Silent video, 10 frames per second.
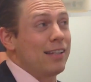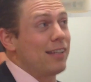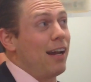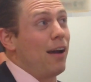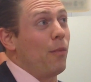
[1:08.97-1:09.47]

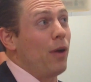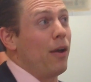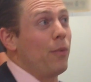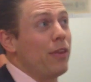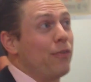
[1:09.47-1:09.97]
Listen,
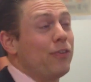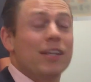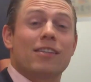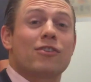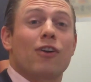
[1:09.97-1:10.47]
when the
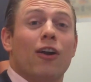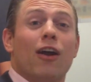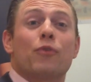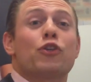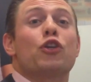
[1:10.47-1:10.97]
season started,
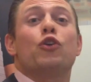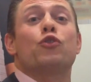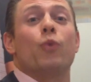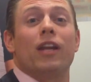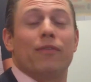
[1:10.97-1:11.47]
I was a
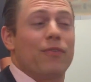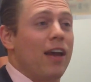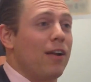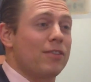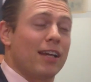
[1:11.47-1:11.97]
huge Whedon
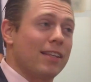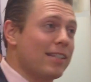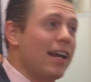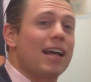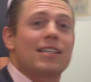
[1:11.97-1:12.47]
fan. I was like,
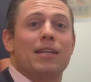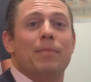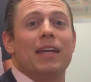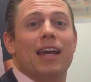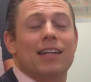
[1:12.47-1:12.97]
this guy's going to
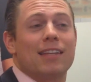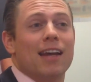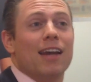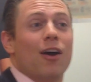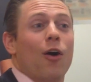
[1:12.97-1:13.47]
be it.
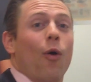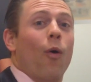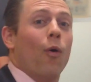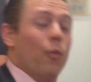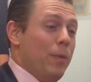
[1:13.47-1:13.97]

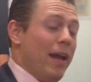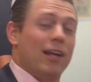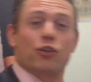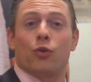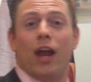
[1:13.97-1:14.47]
We
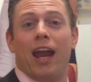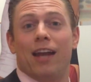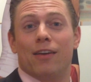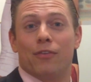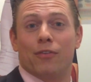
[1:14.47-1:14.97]
make a
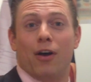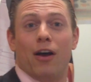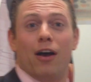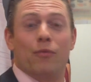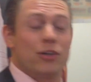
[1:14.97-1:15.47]
trade.
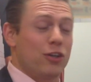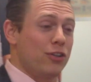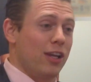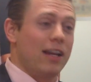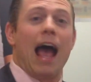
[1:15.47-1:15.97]

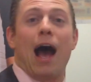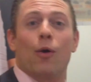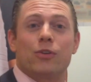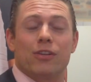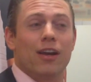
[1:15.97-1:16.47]
Richardson
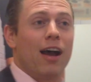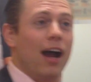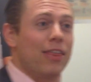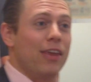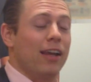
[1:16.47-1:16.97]
out.
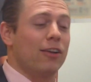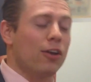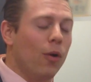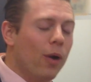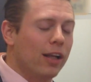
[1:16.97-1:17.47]
I think,
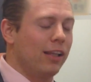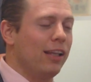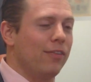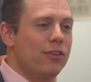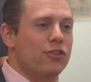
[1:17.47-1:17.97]
you know what?
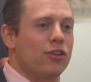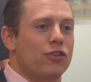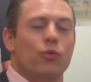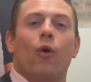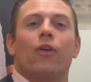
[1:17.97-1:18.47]
Cleveland's
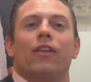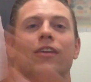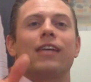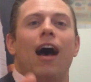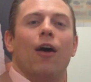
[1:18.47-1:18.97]
just thrown in the
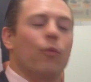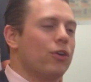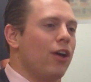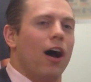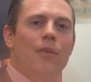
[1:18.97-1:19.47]
towel. We're
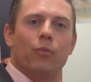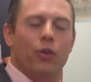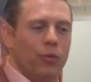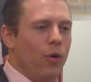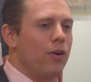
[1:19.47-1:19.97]
done.
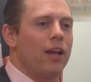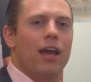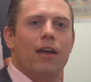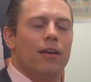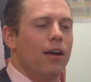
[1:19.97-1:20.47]
We're throwing it
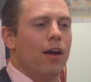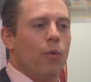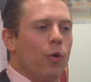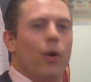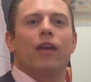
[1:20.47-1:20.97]
in.
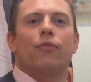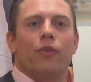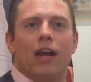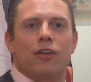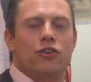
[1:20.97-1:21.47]
We're waiting
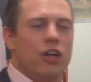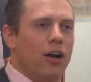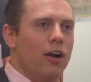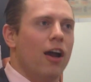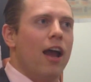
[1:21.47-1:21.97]
for next
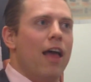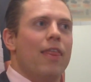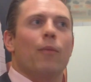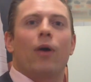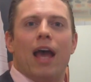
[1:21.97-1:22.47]
year. And
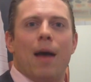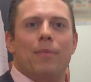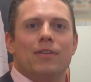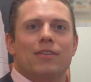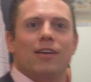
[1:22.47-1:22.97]
then what
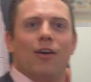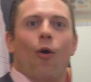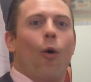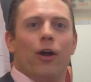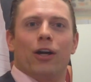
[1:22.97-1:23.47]
happens?
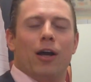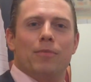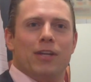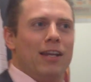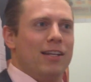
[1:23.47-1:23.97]
Hoyer
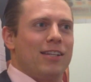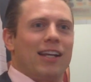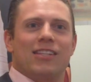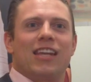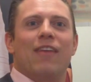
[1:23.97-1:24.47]
comes in and it's
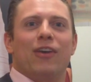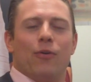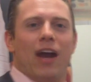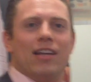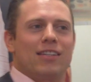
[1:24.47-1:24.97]
like a saving
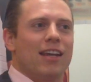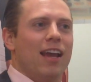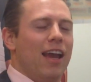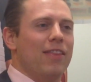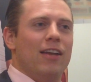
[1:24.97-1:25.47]
grace.
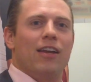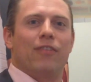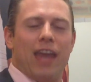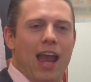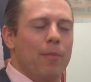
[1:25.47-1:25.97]
And then you
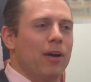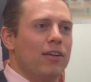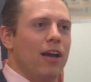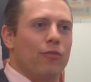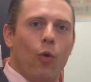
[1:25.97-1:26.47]
have Cameron,
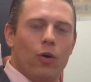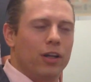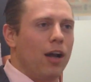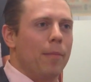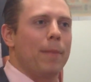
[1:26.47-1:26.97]
you have
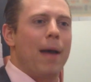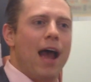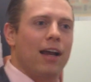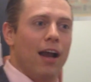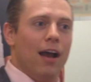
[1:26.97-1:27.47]
Gordon coming
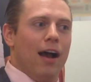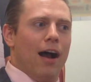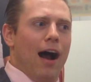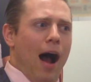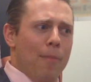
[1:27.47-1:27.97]
back.
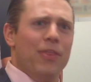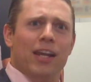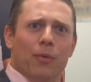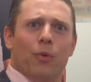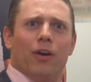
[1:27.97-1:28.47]
I'm
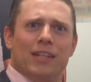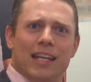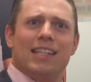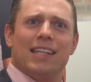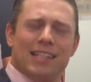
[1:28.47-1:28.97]
thinking we're a
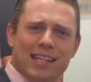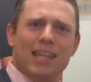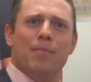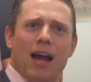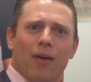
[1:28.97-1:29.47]
decent
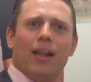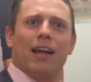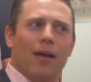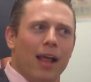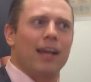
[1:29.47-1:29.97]
team now.
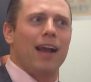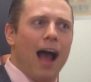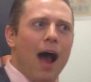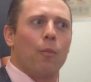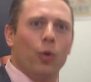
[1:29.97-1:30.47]
Like
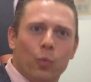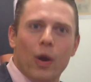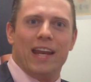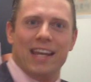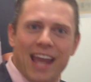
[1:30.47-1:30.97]
we're
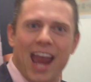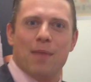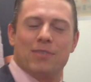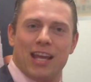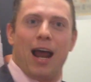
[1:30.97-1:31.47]
winning
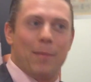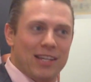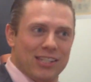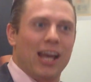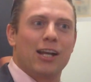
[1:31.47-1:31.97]
games. And I'm
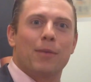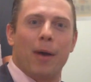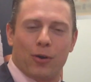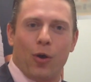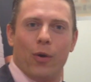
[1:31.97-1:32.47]
excited
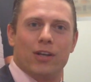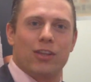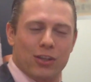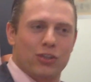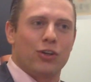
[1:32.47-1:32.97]
about going to
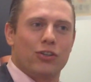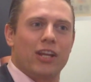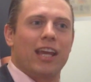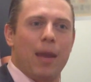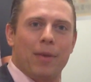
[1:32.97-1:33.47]
this
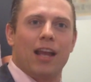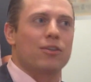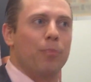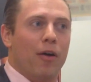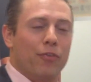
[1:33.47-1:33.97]
Thursday game
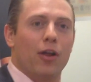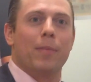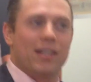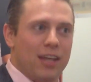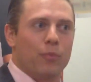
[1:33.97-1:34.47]
against Buffalo
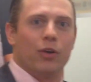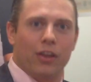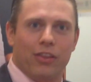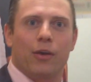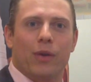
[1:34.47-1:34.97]
because I
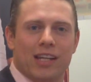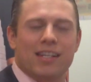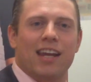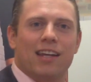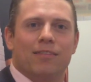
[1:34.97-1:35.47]
really think we can
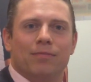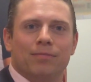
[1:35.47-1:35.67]
take it.